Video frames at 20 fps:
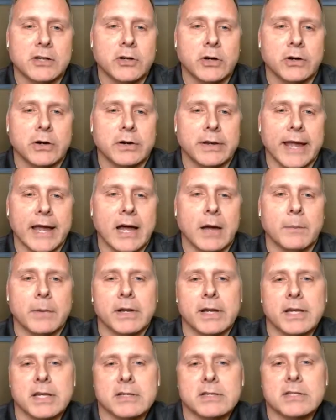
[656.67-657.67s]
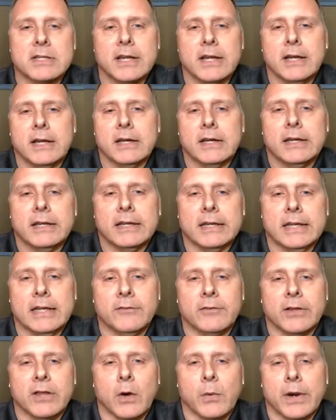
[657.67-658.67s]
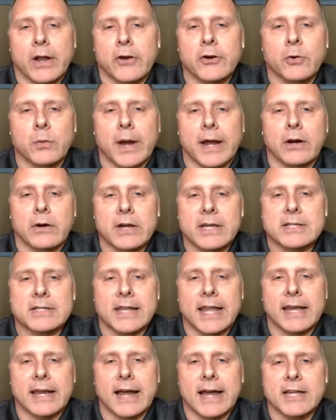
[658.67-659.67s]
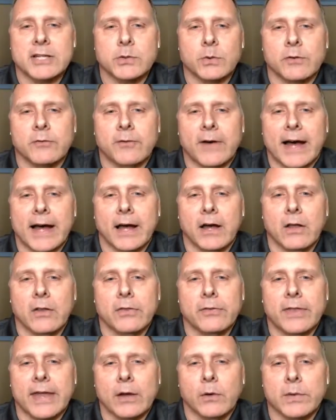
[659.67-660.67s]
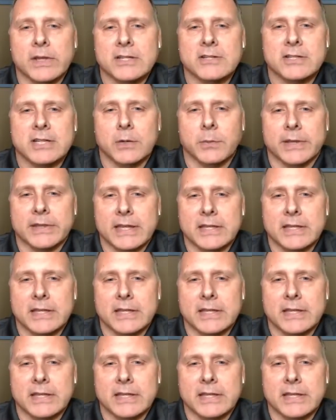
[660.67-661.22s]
and turned down because even though an underwriter has laid eyes to a file, they only see what